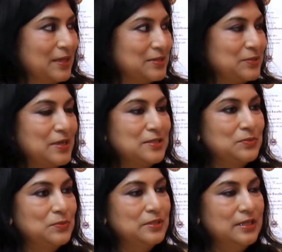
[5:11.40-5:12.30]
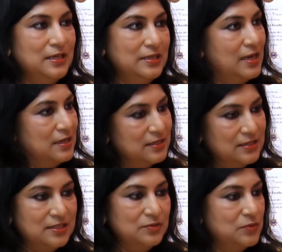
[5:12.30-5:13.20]
So I sold. Their
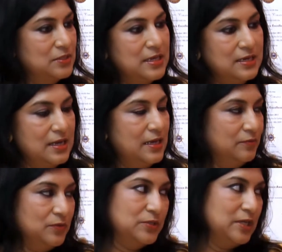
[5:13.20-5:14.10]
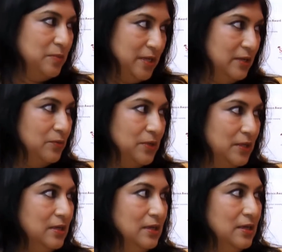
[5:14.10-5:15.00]
condition was that I have to sell my
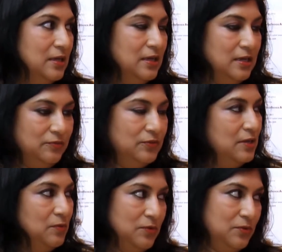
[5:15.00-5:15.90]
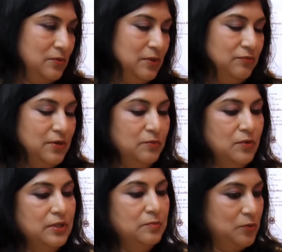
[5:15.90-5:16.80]
equity if they want to, if I
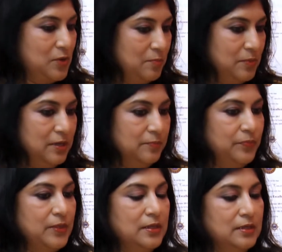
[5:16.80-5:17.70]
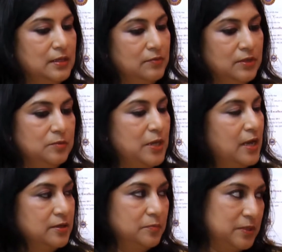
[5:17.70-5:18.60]
want them to come here. It will be
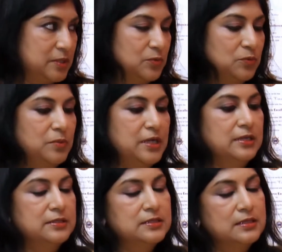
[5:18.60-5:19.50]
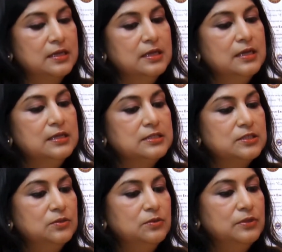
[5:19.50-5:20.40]
100% owned by Nielsen.
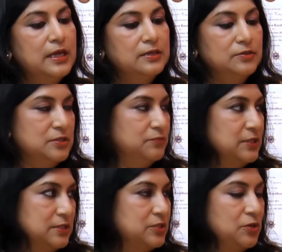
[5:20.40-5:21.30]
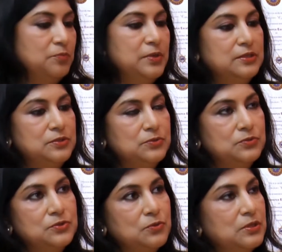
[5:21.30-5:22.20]
So that was the first job, and
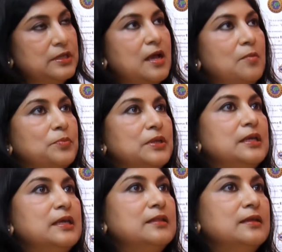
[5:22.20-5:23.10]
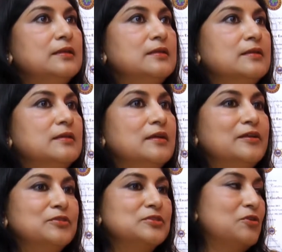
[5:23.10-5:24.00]
so sold the company, and then
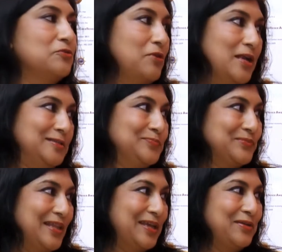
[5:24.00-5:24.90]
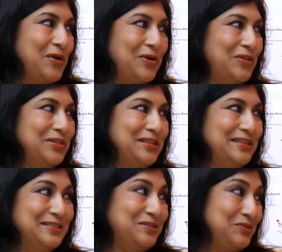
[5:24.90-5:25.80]
it was not fun. Like you are not,
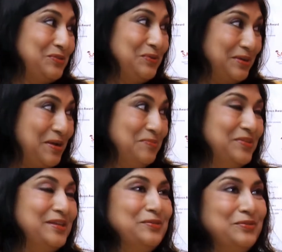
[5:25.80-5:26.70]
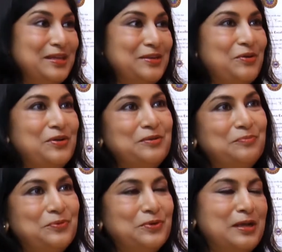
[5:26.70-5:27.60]
this is not your own company, no. Then you are
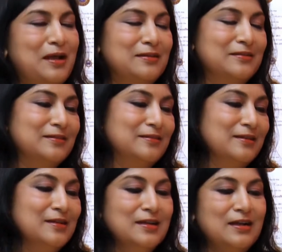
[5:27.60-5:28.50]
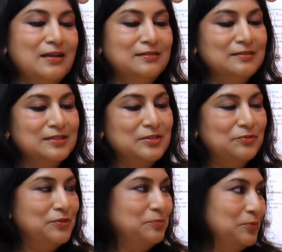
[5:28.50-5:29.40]
reporting hundreds
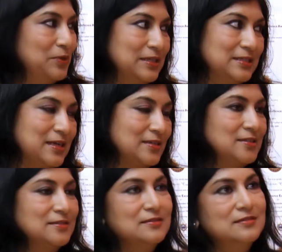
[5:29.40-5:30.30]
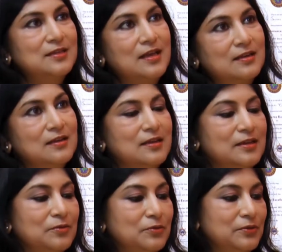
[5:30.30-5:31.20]
of reporting structures, and
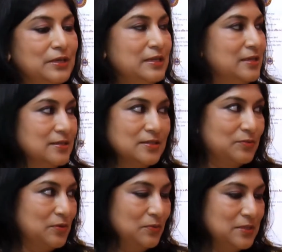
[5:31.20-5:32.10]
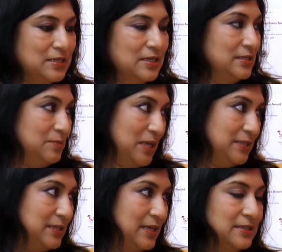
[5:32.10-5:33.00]
Indians were overseeing. It's a
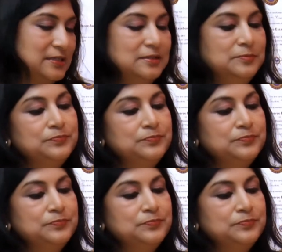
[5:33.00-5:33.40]
multinational,